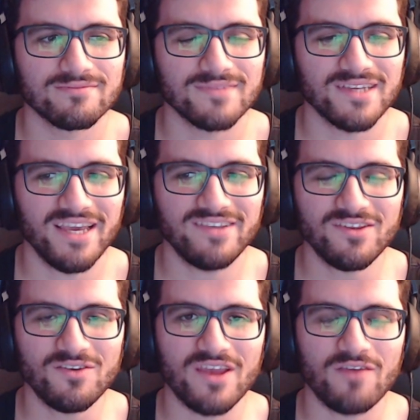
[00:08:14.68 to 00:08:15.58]
He's gonna
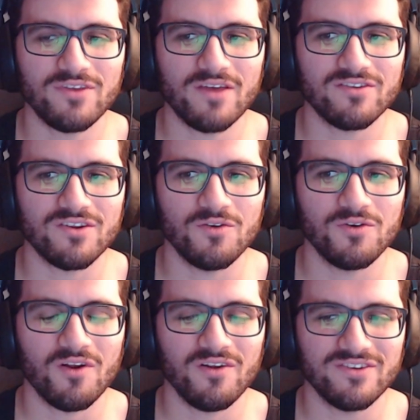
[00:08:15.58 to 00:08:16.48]
do this every time there's a new
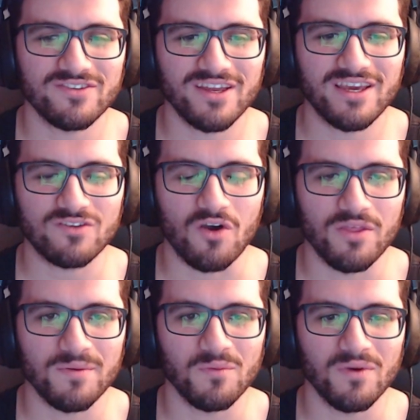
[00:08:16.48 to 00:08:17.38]
girl, he's just gonna kiss all of
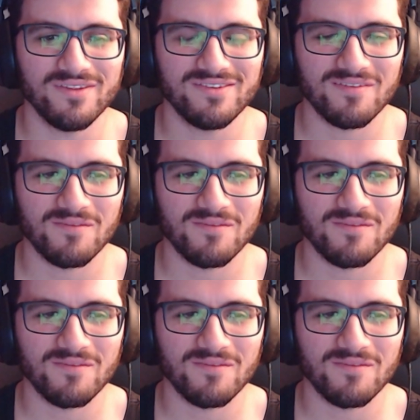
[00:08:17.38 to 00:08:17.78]
them at once.